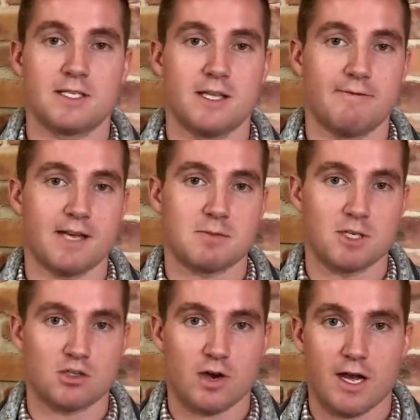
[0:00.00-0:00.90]
the investment
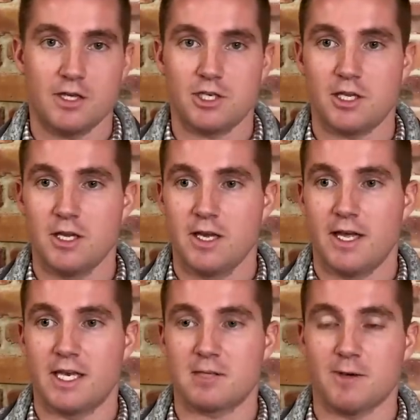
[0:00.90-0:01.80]
strategy. It
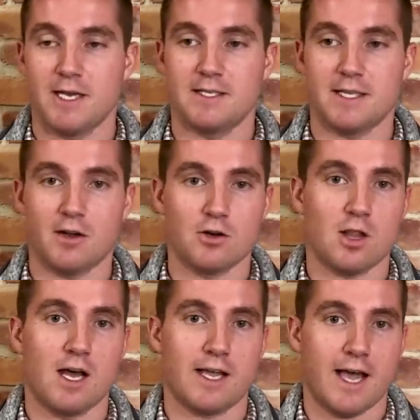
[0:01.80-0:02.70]
explains the
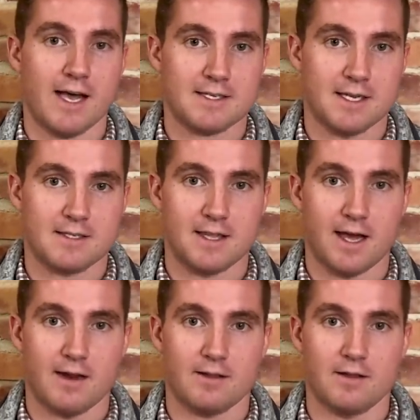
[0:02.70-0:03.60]
underlying assets
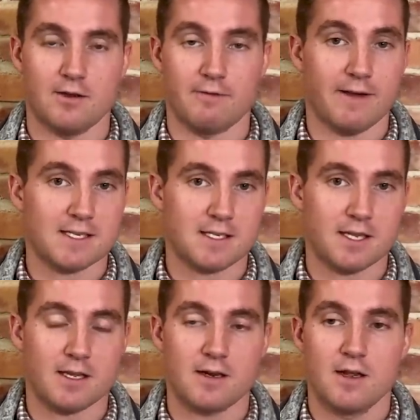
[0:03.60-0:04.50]
that you're investing
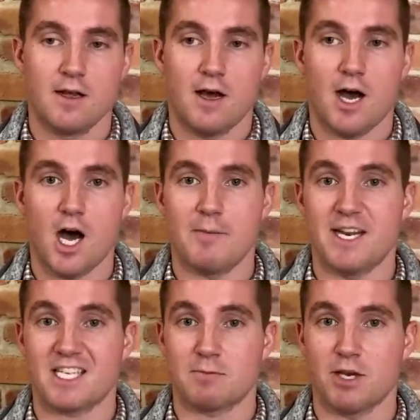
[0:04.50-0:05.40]
in. It
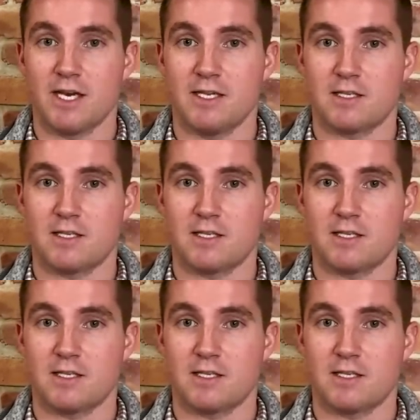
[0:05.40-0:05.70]
explains